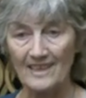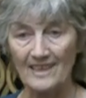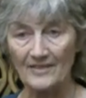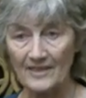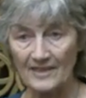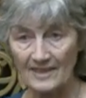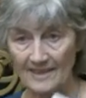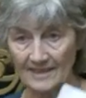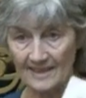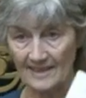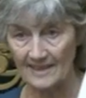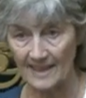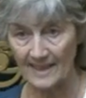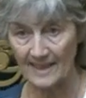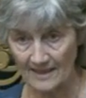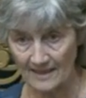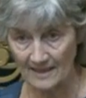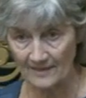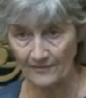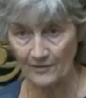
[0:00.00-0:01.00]
This is a
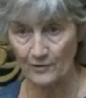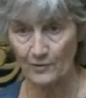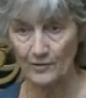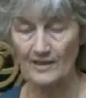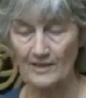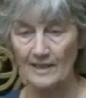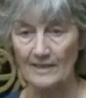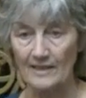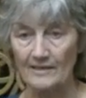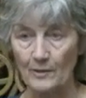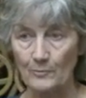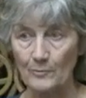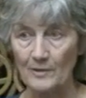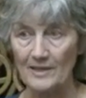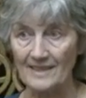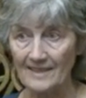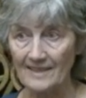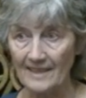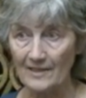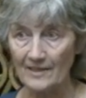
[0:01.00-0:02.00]
task force that
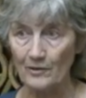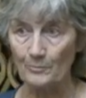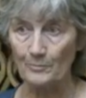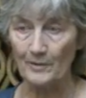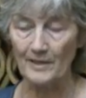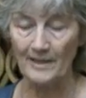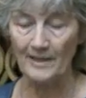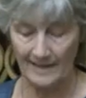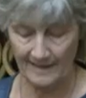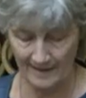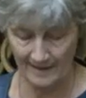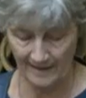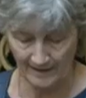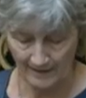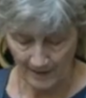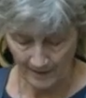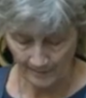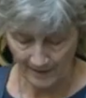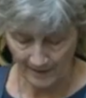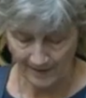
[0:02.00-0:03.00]
was set up in
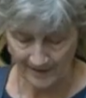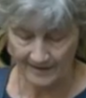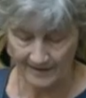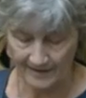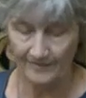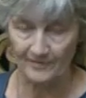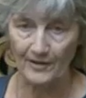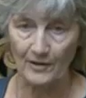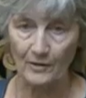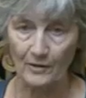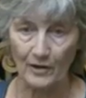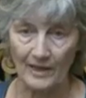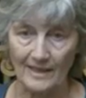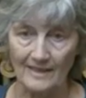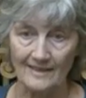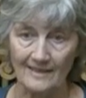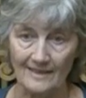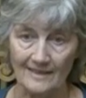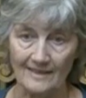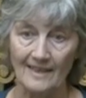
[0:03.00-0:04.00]
because of the
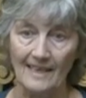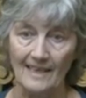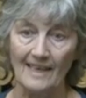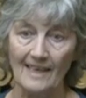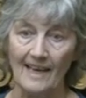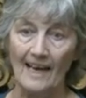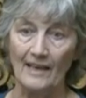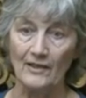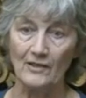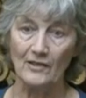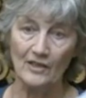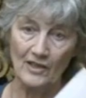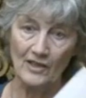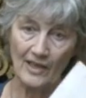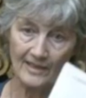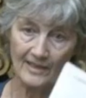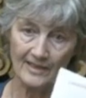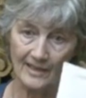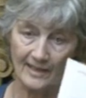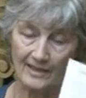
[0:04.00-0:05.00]
crisis, and
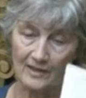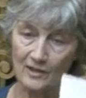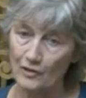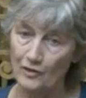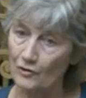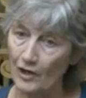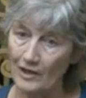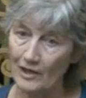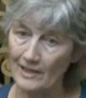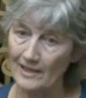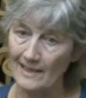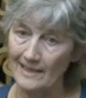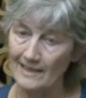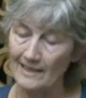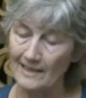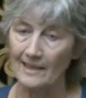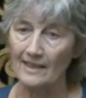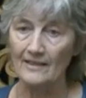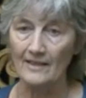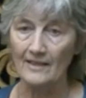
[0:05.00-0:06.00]
yet it's
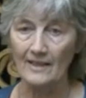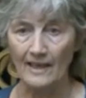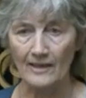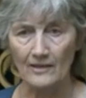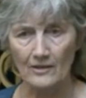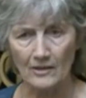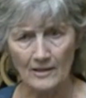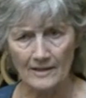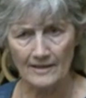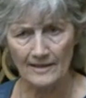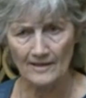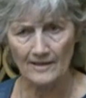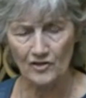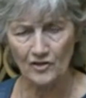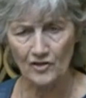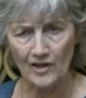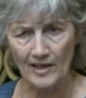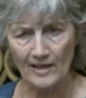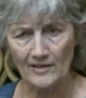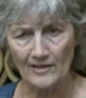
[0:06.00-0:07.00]
trundling on, and all that's
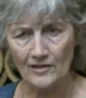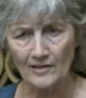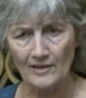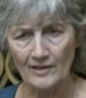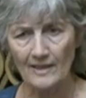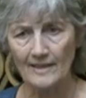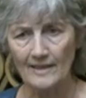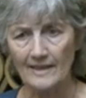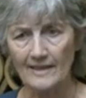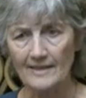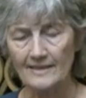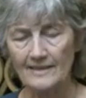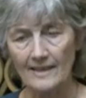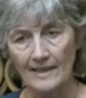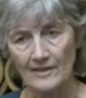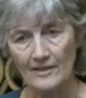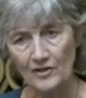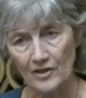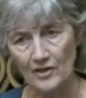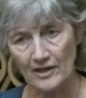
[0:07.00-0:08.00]
changed is
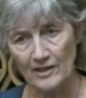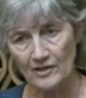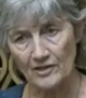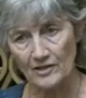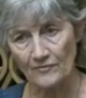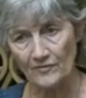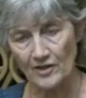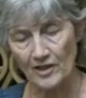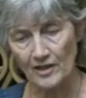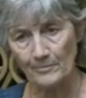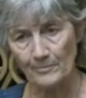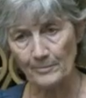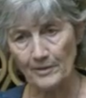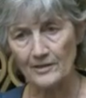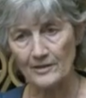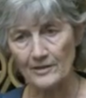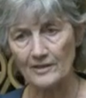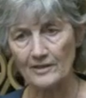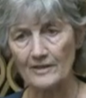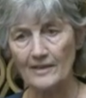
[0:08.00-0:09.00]
change of
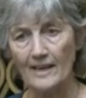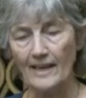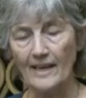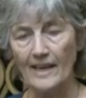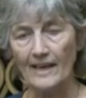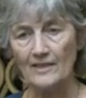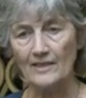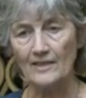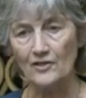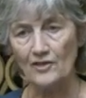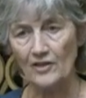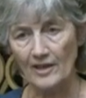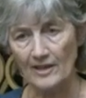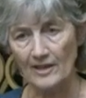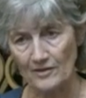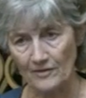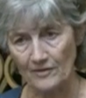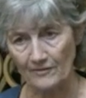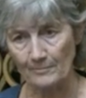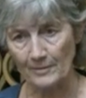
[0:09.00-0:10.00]
chairperson and a
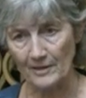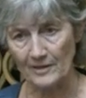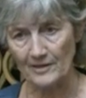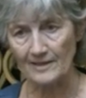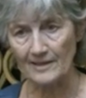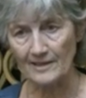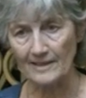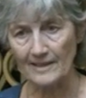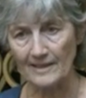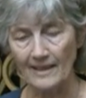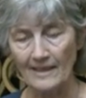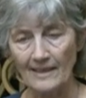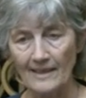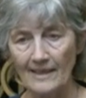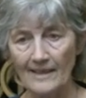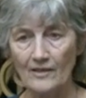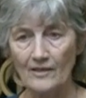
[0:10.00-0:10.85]
change of personnel.